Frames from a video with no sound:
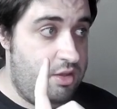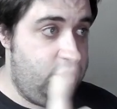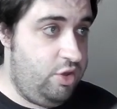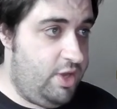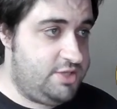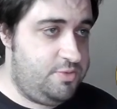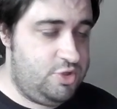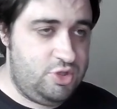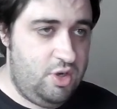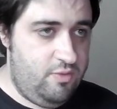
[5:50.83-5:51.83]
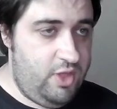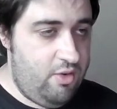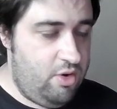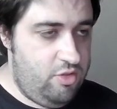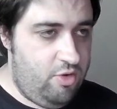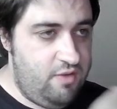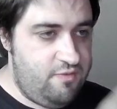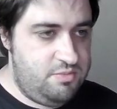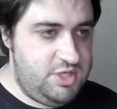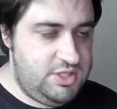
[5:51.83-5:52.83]
US version over there on the right
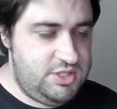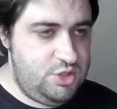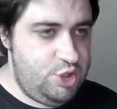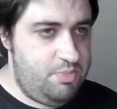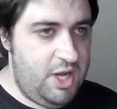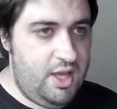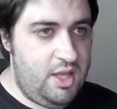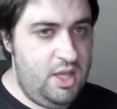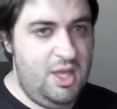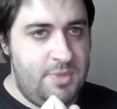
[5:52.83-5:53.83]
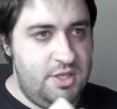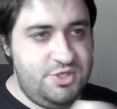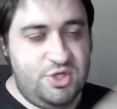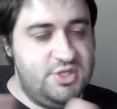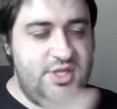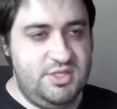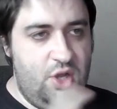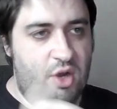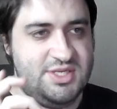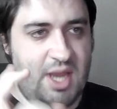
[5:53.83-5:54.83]
from TCG Player. It's just there's
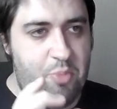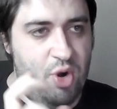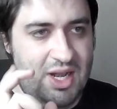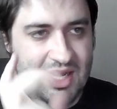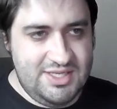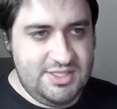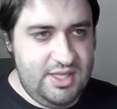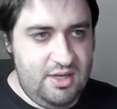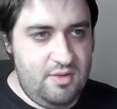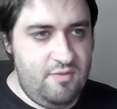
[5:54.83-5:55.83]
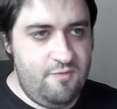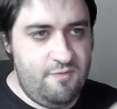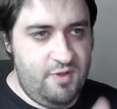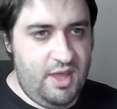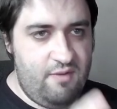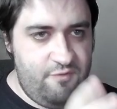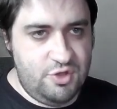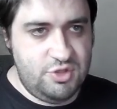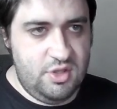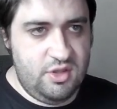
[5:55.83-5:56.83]
not a separate listing for that
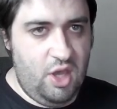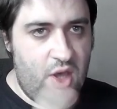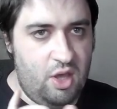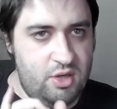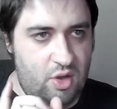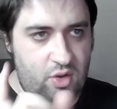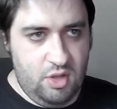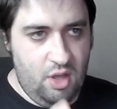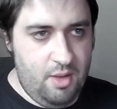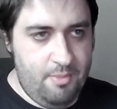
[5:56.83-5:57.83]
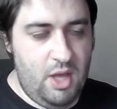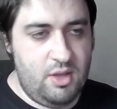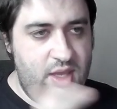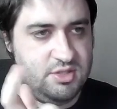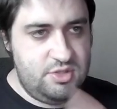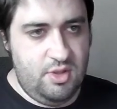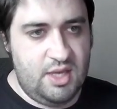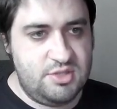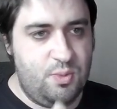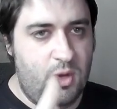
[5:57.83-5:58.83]
version of the card on Card Market, so
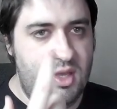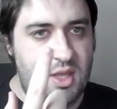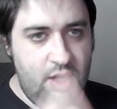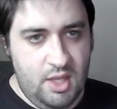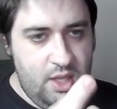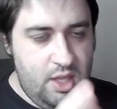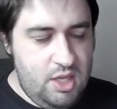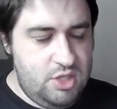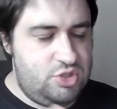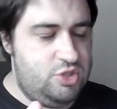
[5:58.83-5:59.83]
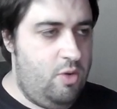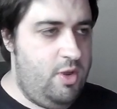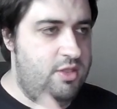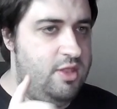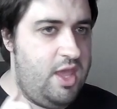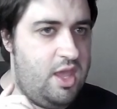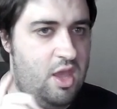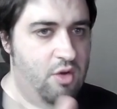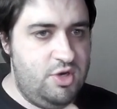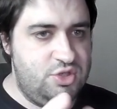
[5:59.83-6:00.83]
that's why it's showing the
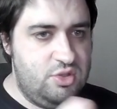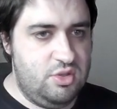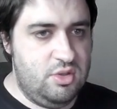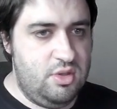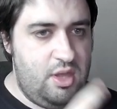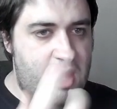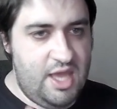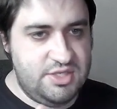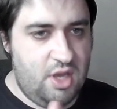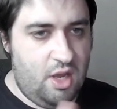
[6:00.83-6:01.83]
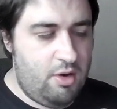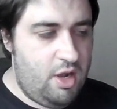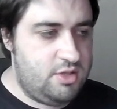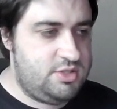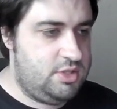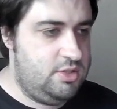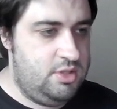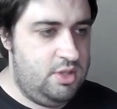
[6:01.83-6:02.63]
original SR art.